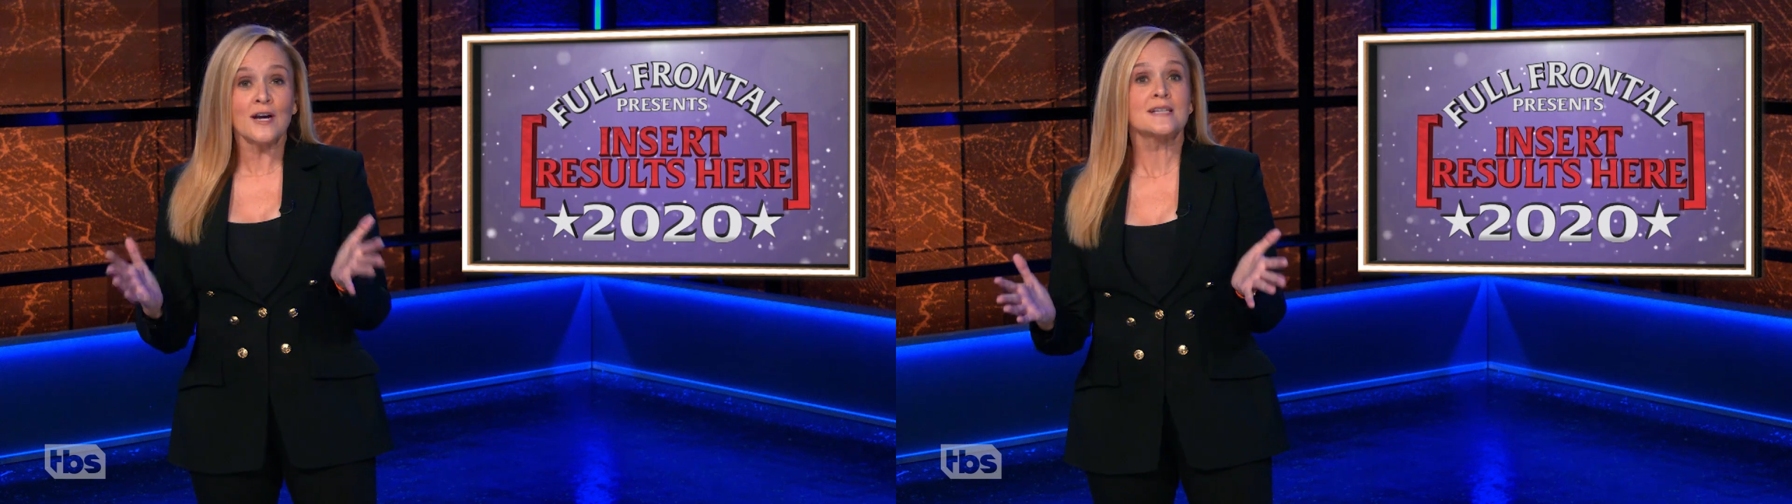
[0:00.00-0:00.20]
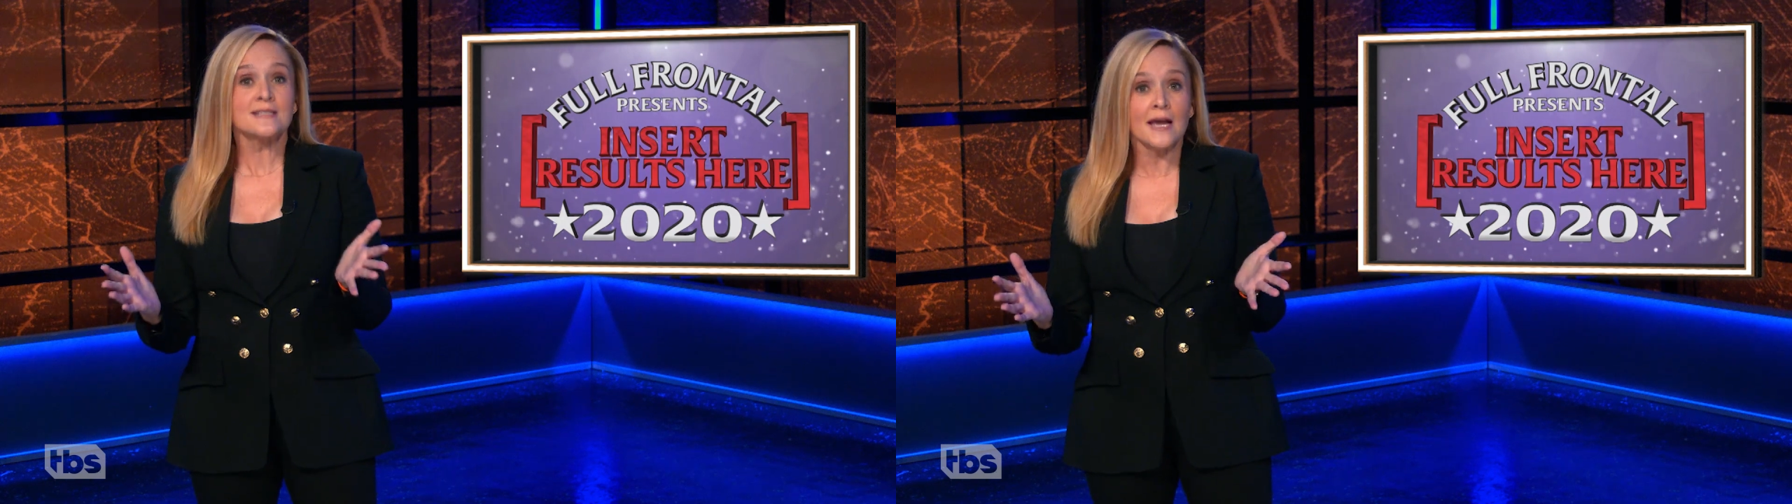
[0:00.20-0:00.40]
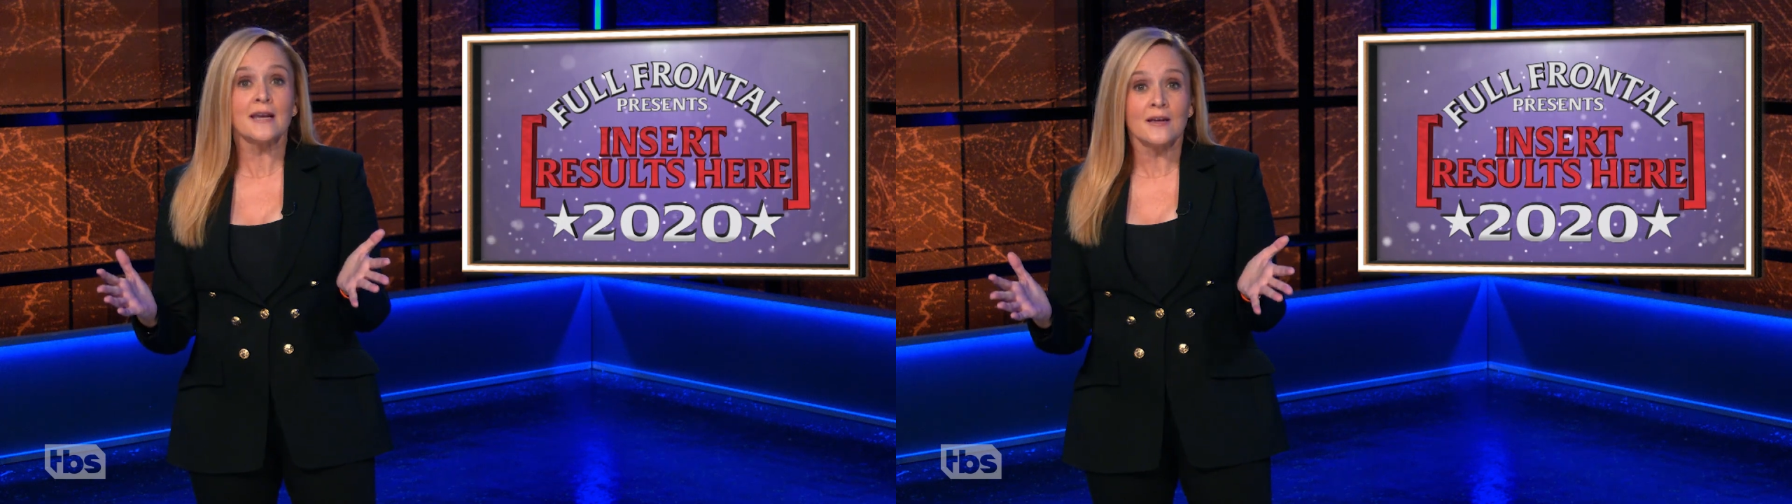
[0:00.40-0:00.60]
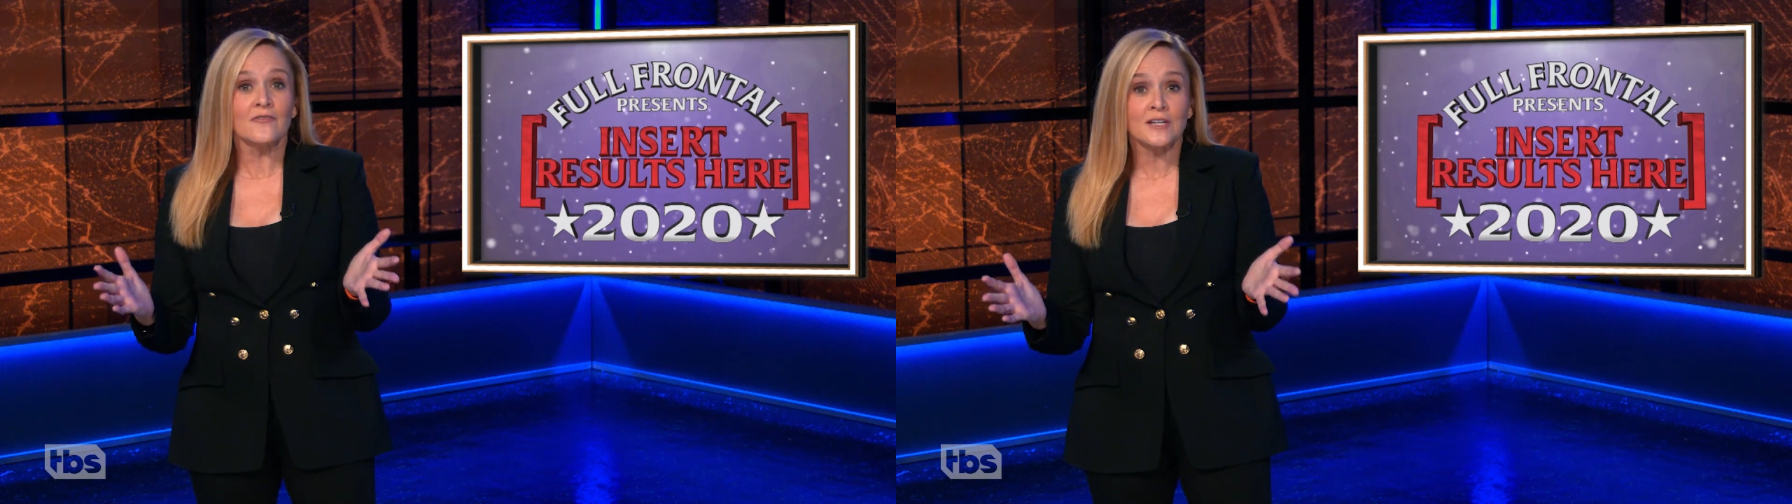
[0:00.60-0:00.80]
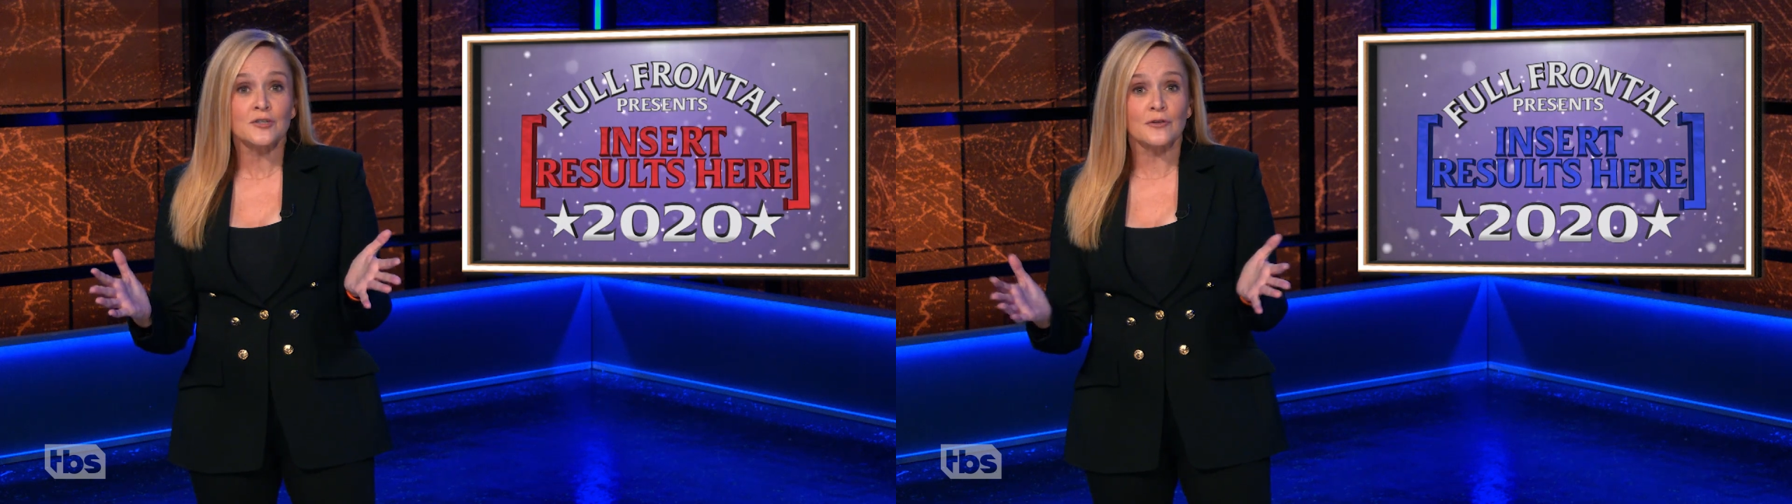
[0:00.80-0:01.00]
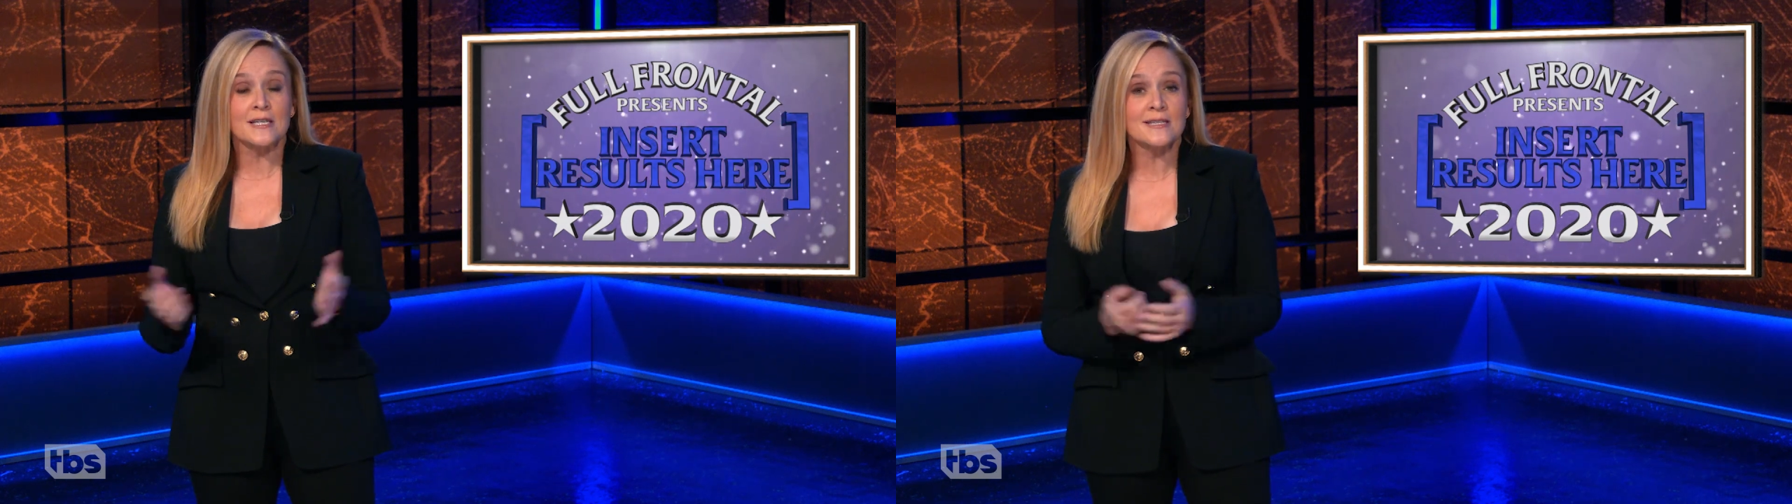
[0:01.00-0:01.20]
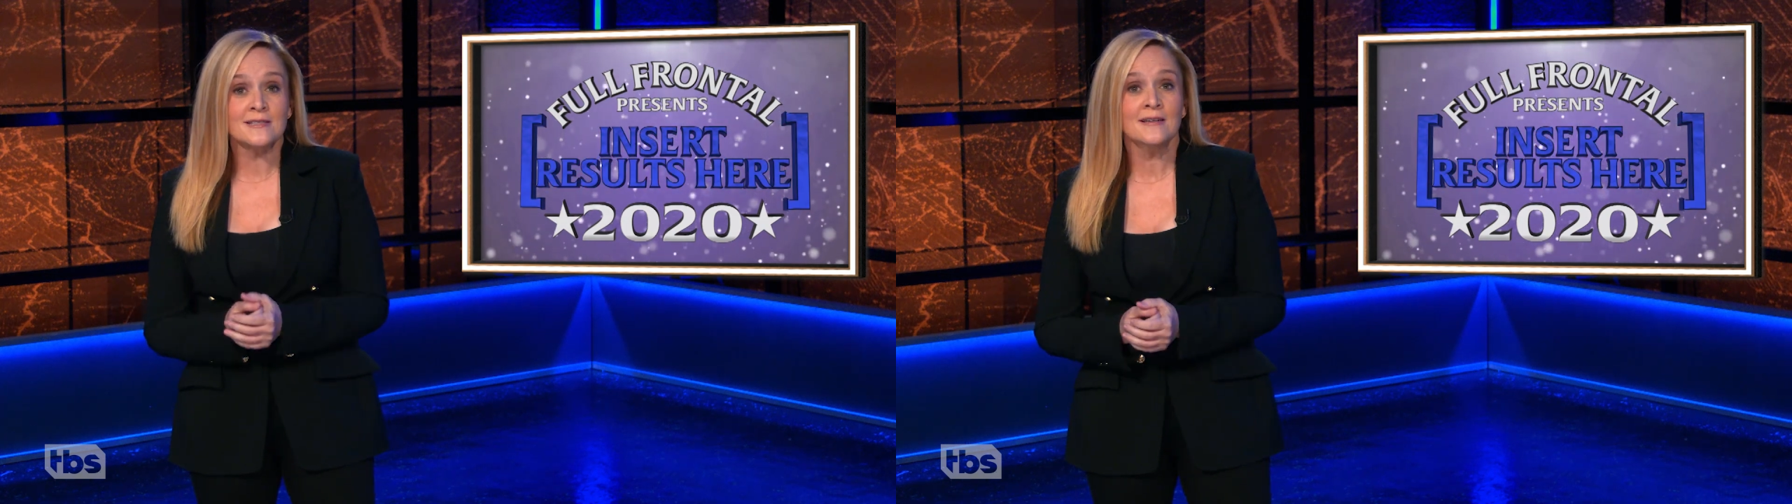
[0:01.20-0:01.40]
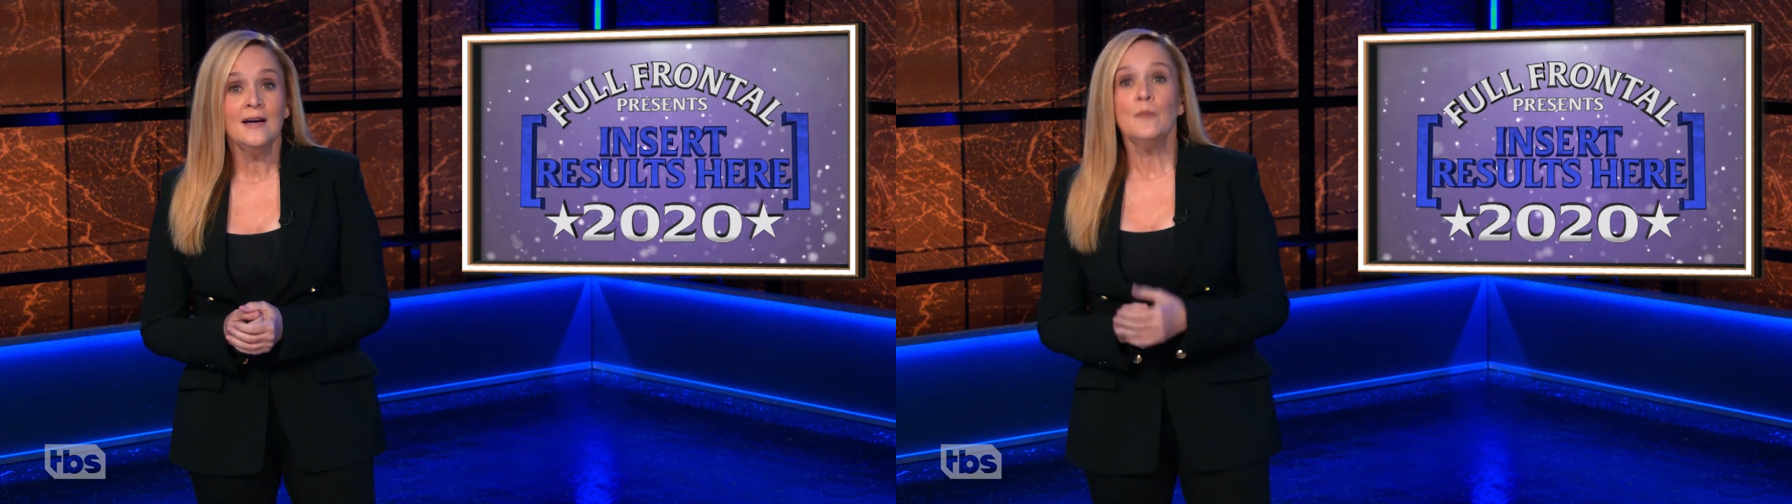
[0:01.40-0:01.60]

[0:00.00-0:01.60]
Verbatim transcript: exciting victories.